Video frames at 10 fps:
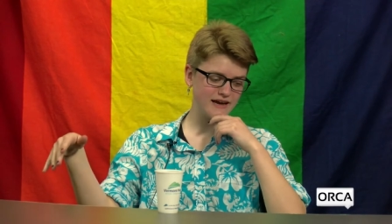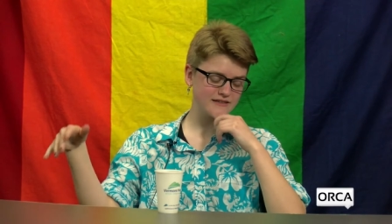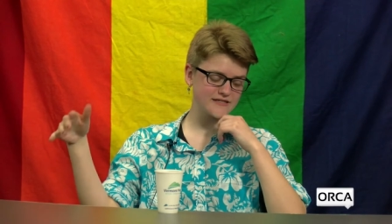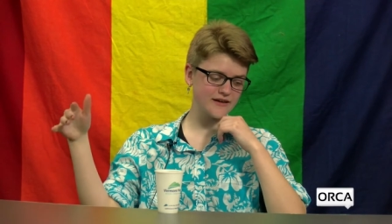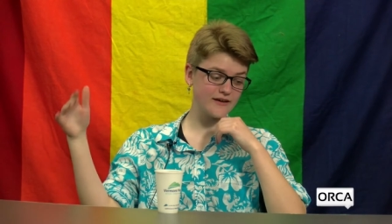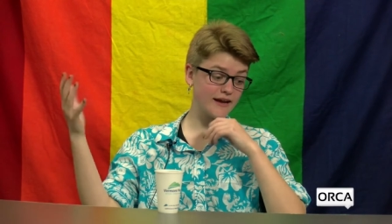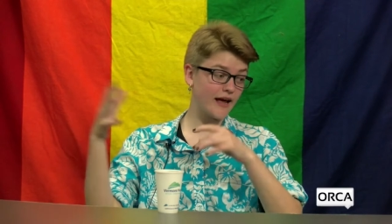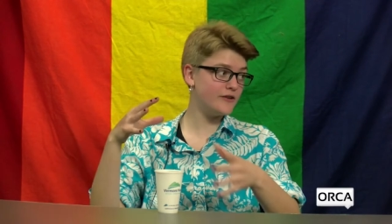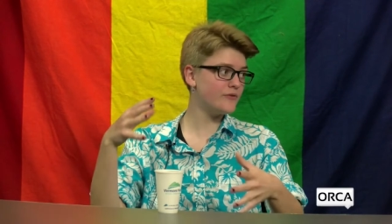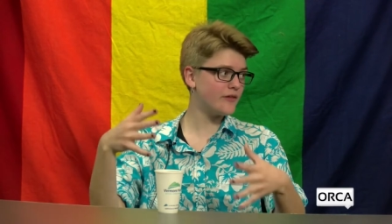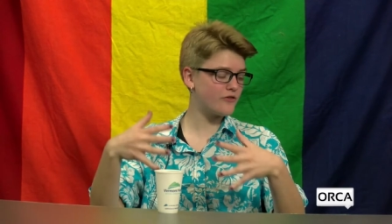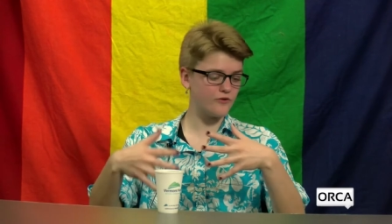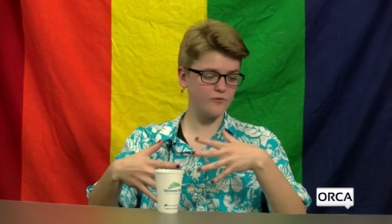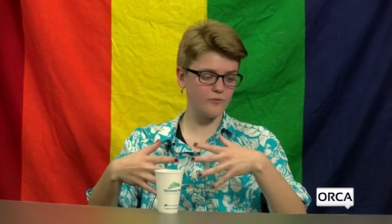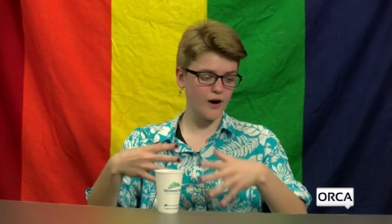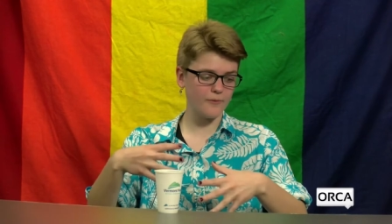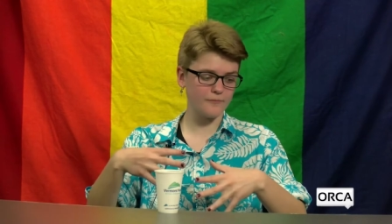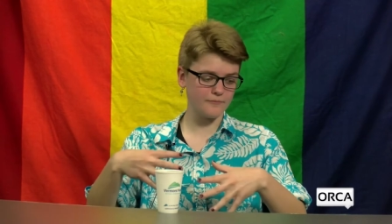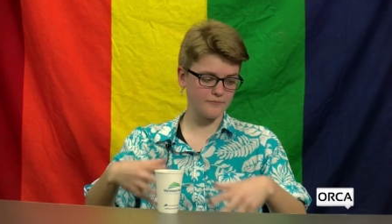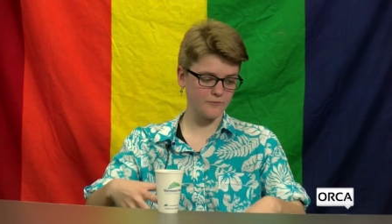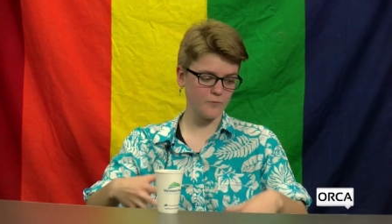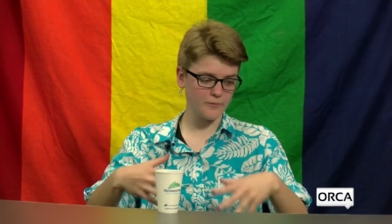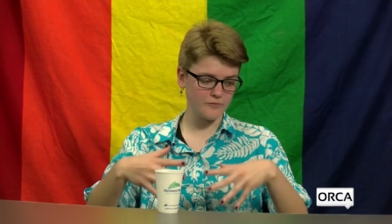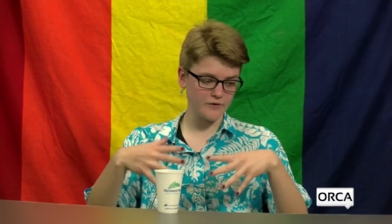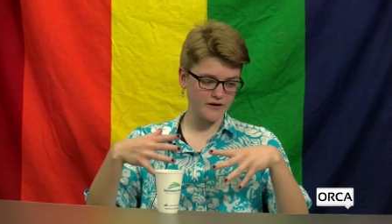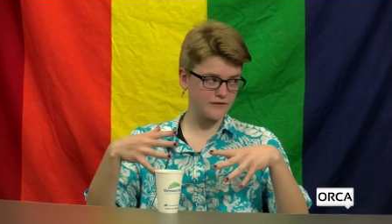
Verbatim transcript: so, and I knew these two um, women were, gay.